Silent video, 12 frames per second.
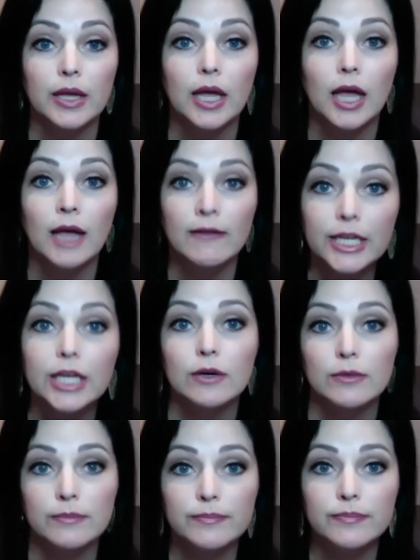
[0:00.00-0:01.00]
A
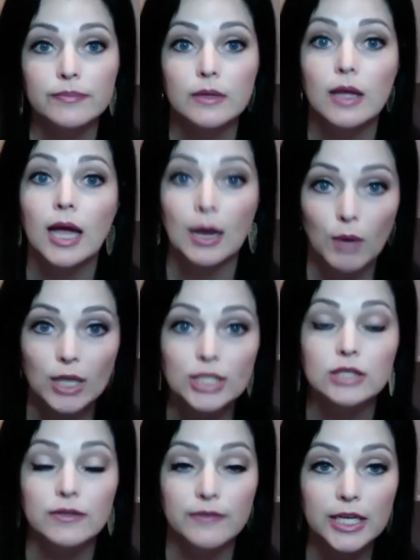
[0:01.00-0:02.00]
video. I watched
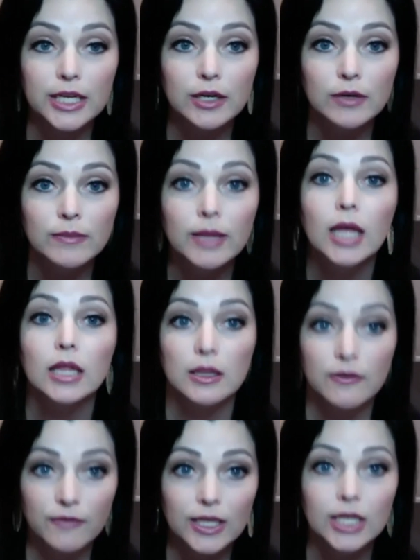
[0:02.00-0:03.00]
the video. The
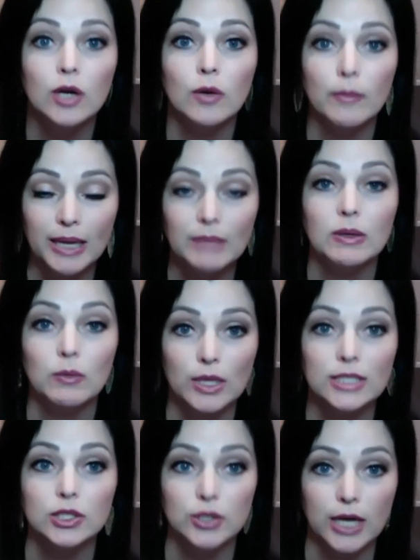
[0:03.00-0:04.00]
video made me want
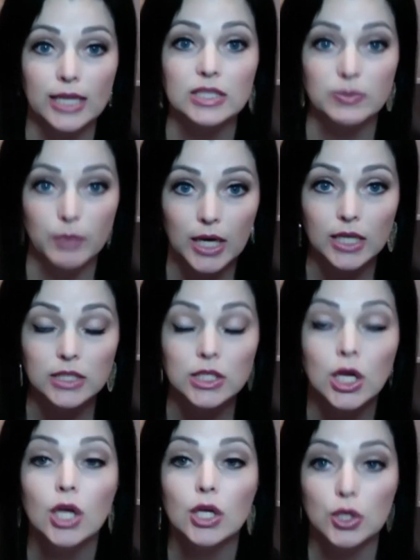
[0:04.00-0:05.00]
to try this product.
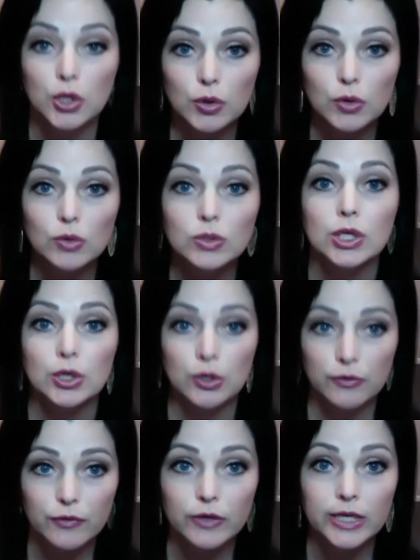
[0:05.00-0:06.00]
Use your
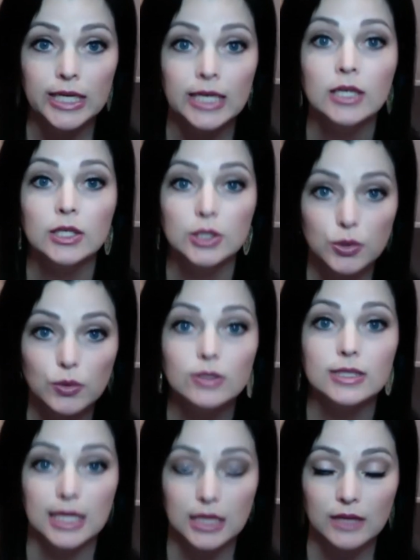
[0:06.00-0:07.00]
free
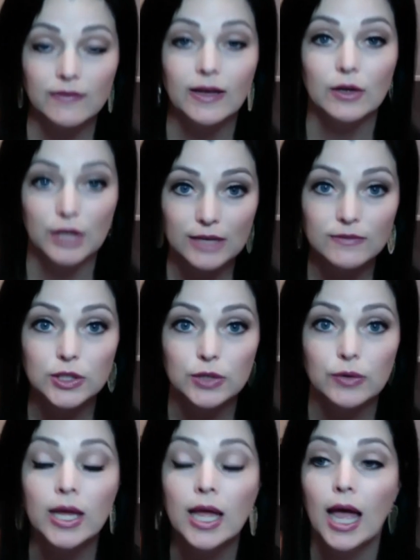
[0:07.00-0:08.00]
tools that Lavelle gives
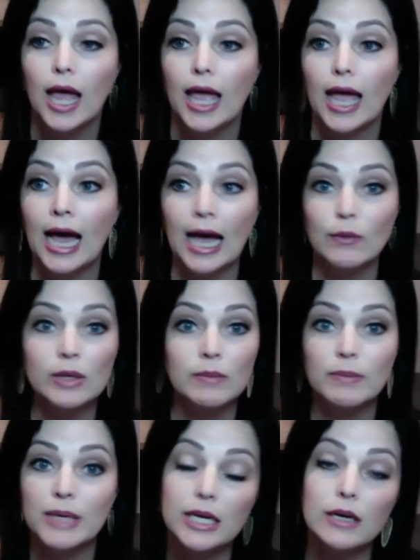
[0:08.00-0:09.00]
you. I wouldn't
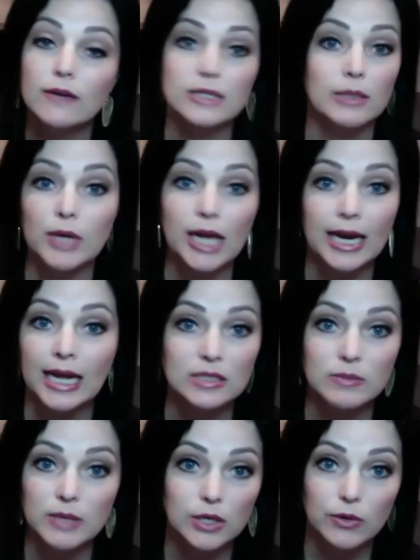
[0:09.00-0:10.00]
be here if someone had asked
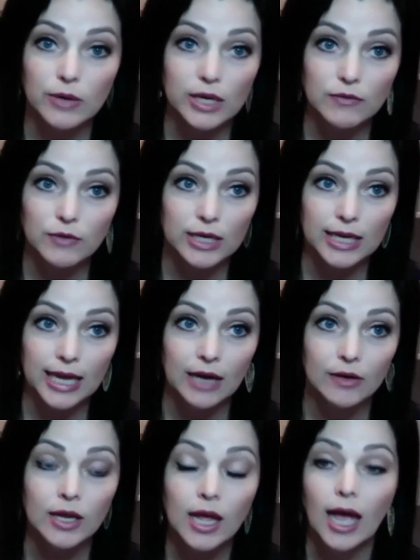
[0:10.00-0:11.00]
me to create a free
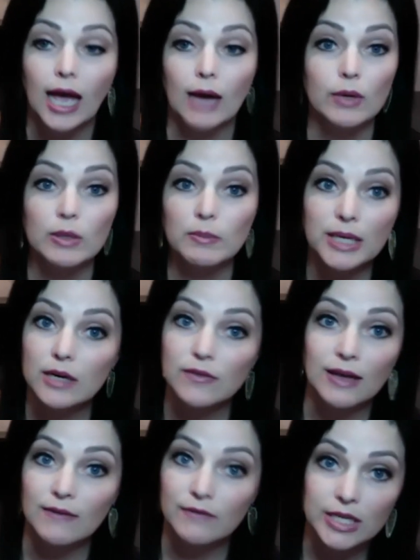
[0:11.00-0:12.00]
account. I wouldn't be here if
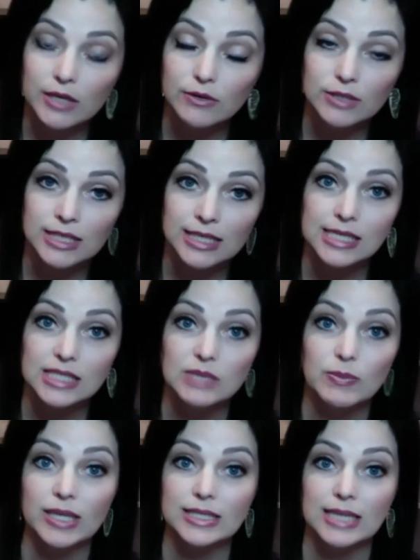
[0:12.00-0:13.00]
that video didn't exist,
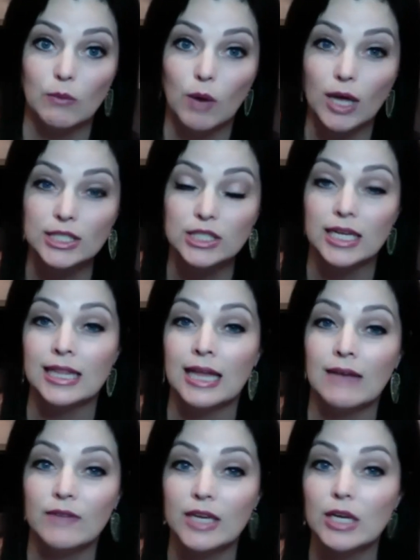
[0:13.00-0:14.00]
because I watched it, and that
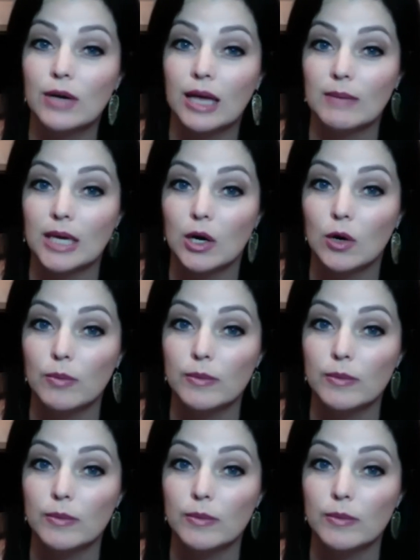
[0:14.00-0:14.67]
video gave me hope.